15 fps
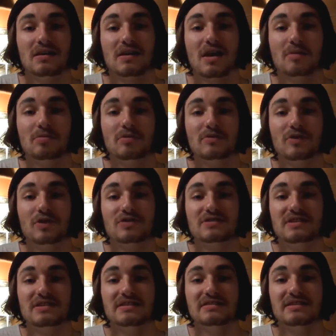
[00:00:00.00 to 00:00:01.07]
couple
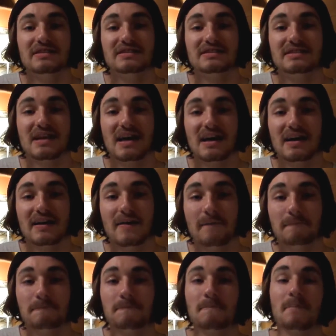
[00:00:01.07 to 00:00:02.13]
verses say,
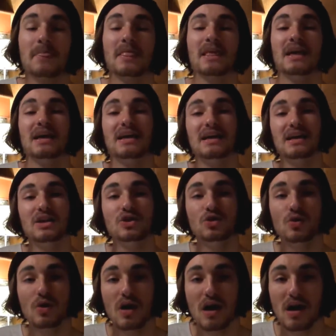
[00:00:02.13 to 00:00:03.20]
"In
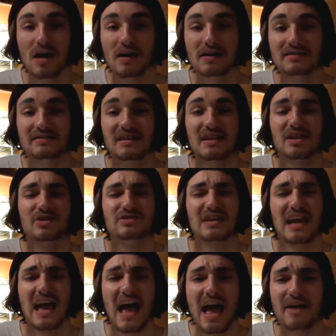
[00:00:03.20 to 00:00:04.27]
your eyes there's
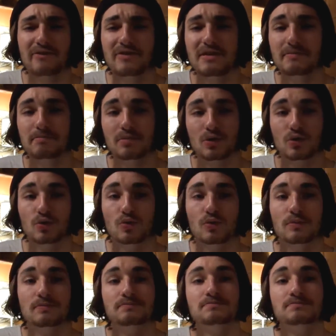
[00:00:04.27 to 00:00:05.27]
a heavy blue,